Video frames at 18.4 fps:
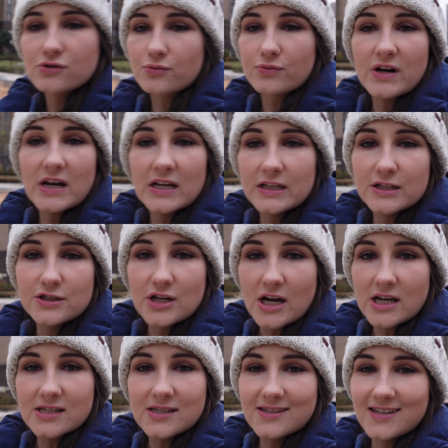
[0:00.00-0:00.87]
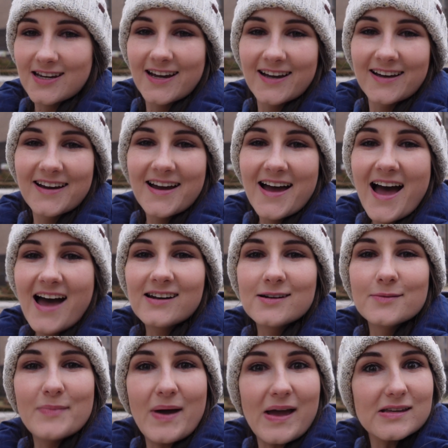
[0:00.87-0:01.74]
really just an
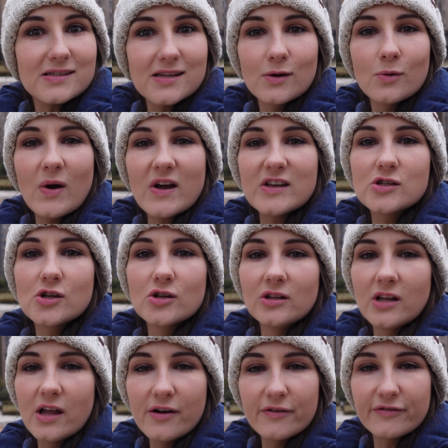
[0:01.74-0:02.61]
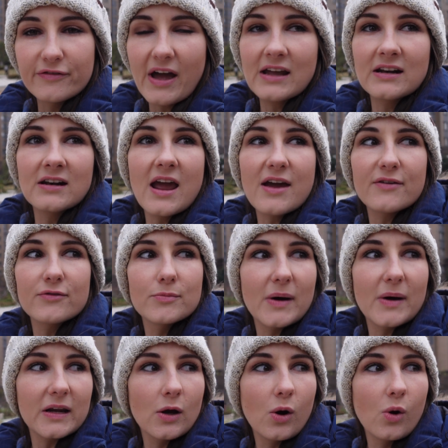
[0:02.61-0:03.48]
amazing way to live, and
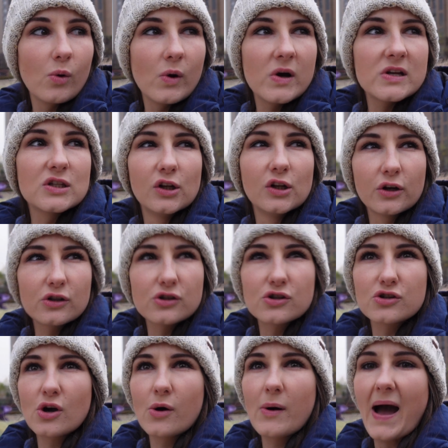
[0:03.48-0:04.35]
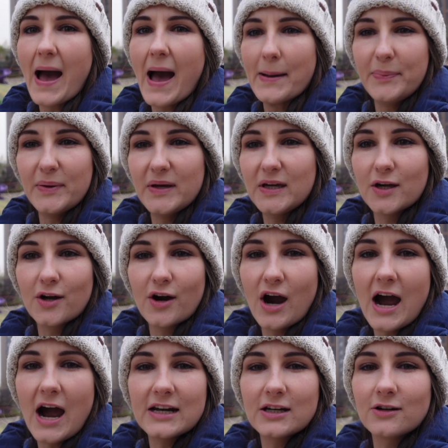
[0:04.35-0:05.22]
everybody always looks so happy here.
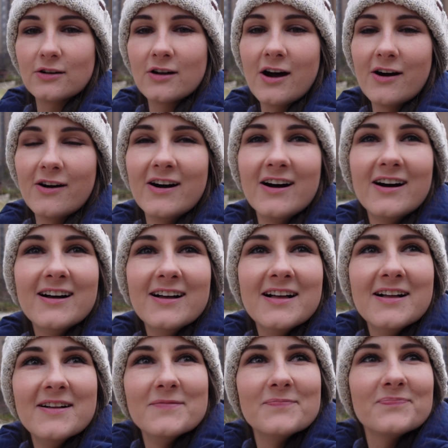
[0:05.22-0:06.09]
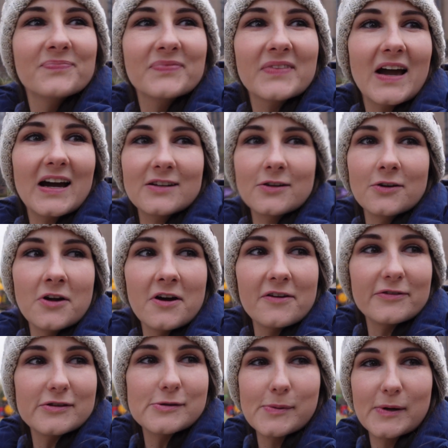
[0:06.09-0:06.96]
I don't know
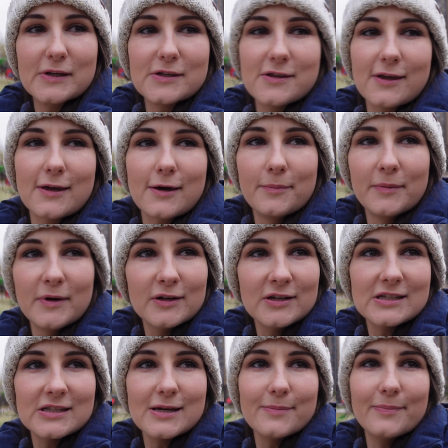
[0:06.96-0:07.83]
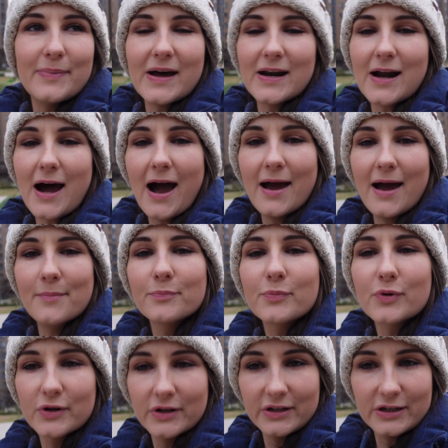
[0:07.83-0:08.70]
if it's because of the community, but I am
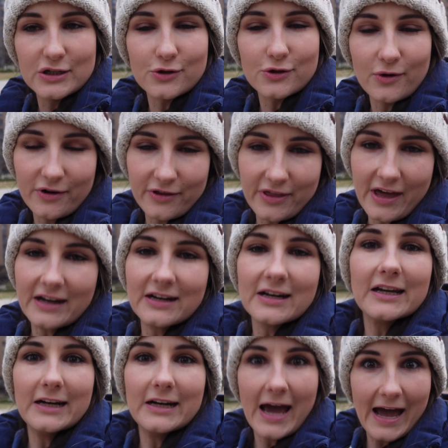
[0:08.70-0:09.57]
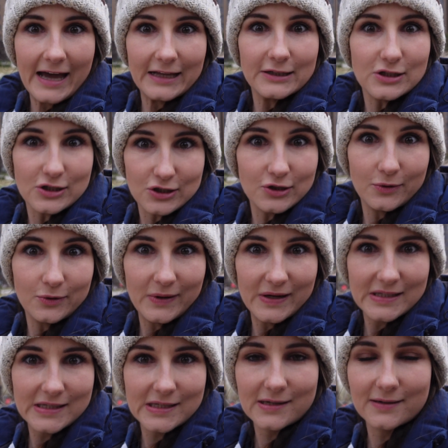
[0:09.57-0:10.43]
pretty sure that it adds to
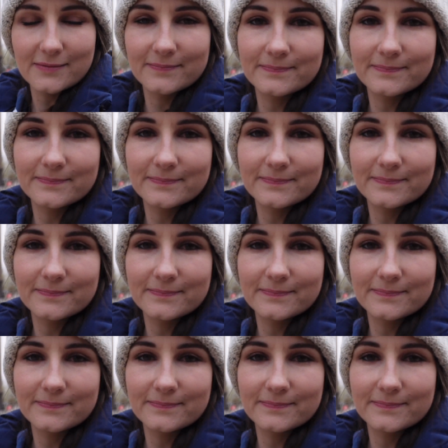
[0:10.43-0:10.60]
it.